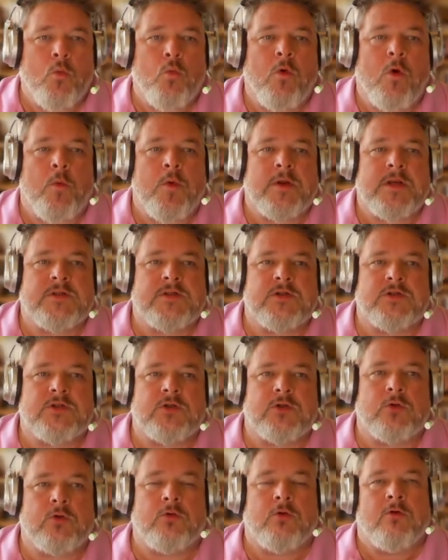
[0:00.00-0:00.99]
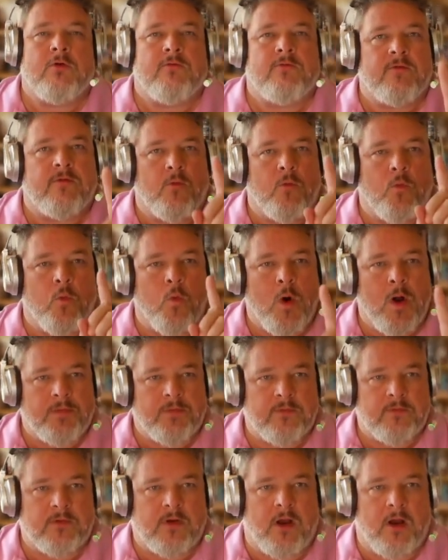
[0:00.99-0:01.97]
What we need to do for
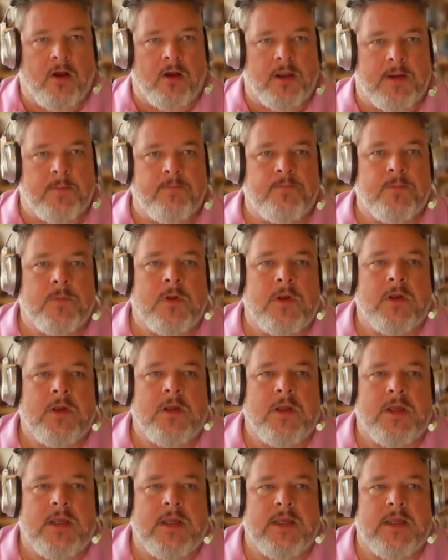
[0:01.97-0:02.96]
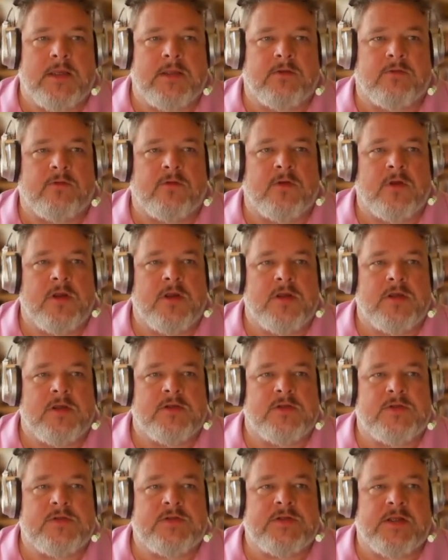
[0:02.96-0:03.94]
one time is
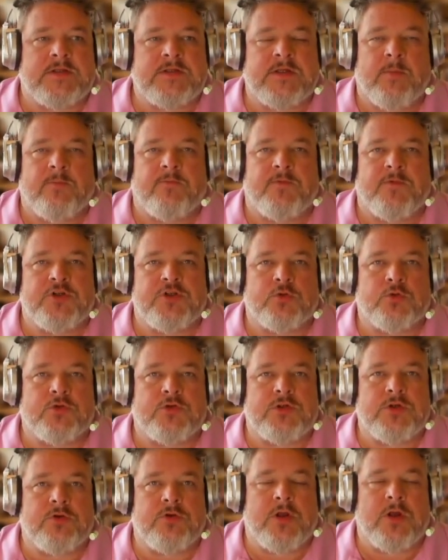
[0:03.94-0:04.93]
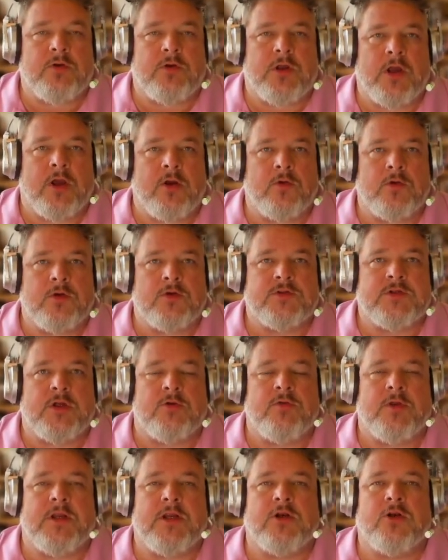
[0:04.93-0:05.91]
set up Visual Studio Code
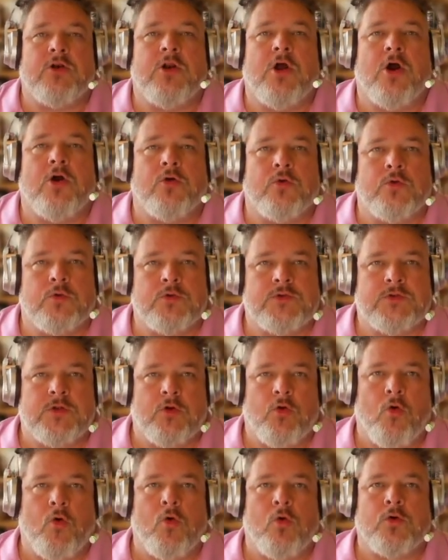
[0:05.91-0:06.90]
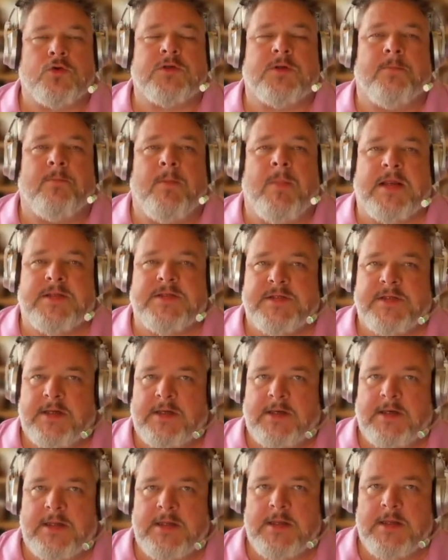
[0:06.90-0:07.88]
so that it knows to
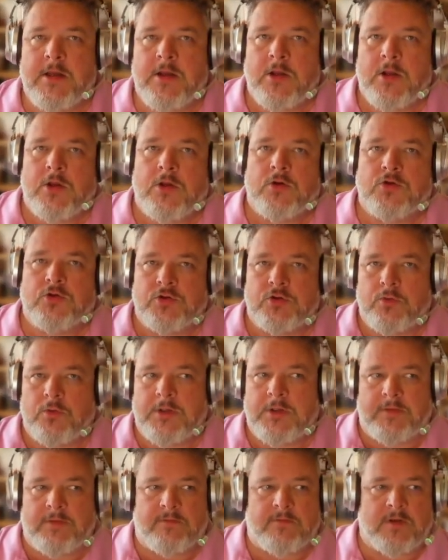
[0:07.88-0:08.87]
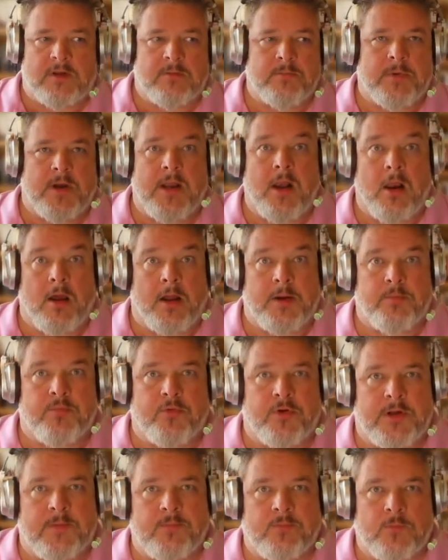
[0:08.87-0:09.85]
automatically do linting by
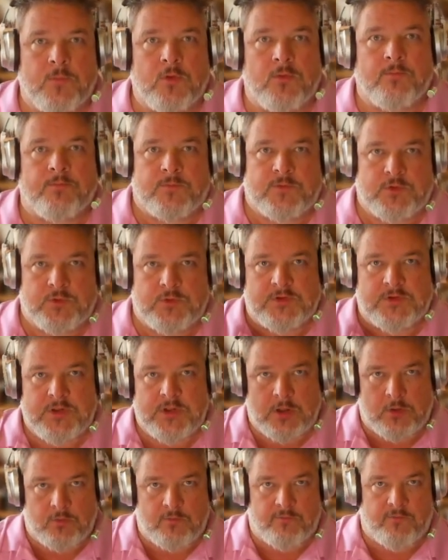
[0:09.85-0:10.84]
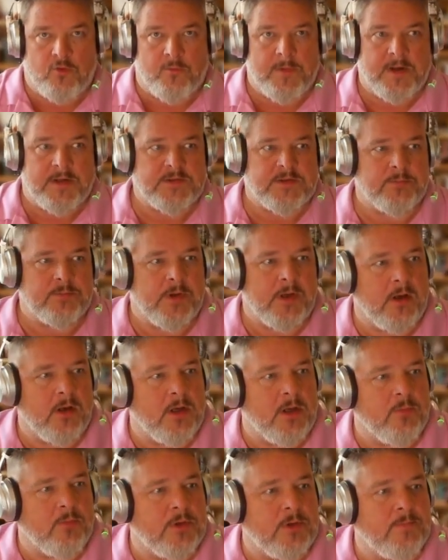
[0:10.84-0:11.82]
library, do this code formatting by
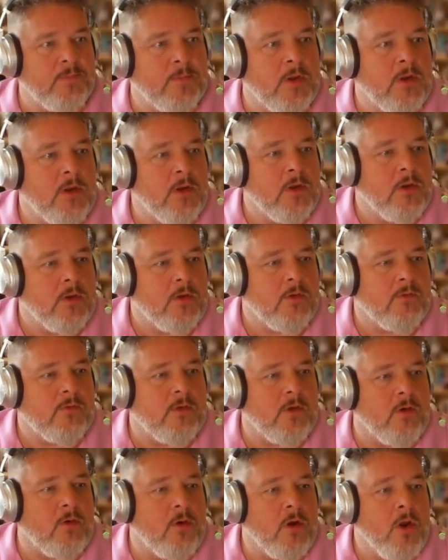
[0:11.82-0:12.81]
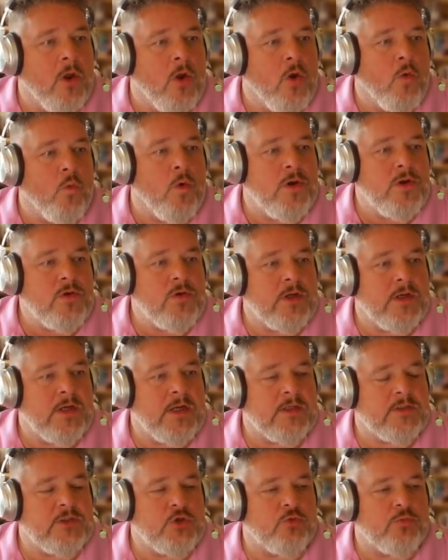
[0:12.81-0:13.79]
library. So when you
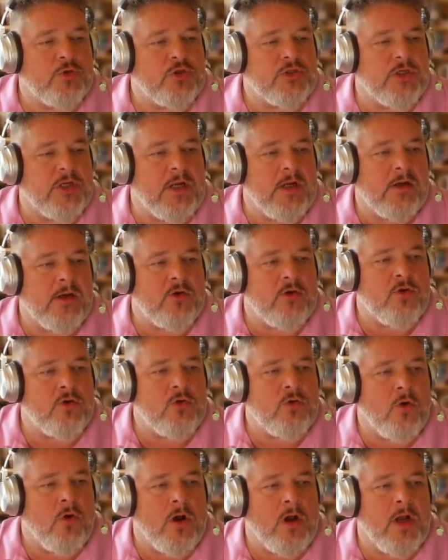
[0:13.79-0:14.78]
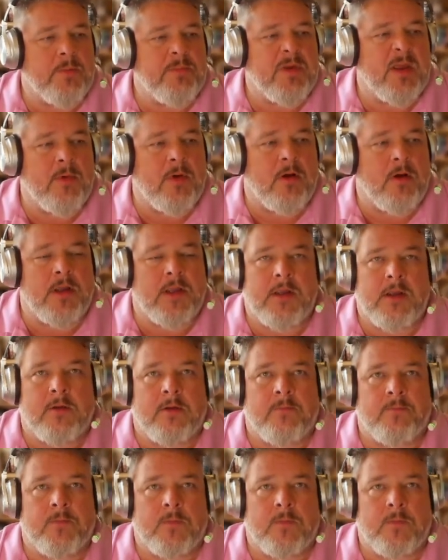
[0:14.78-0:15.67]
connect to your machine, click on your IBM